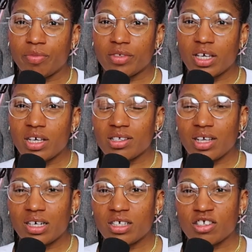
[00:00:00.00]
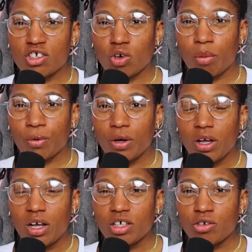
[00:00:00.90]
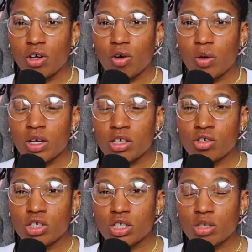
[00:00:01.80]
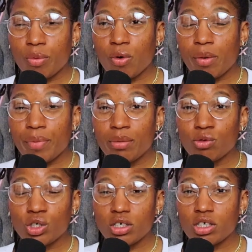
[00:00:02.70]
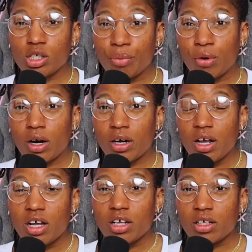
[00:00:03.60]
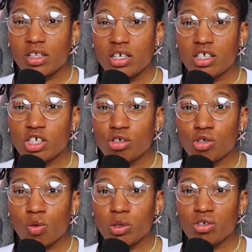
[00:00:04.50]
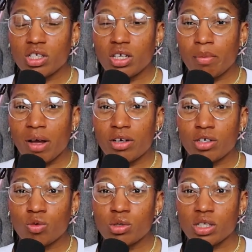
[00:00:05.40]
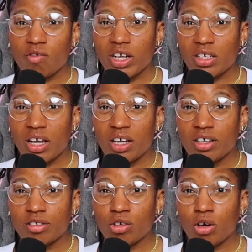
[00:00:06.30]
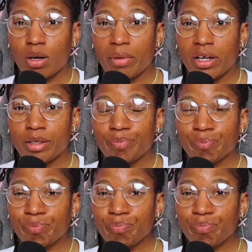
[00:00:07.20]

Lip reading: kids getting into trouble, and you should support people should support these children when you see them out here doing stuff like that. You know what I mean?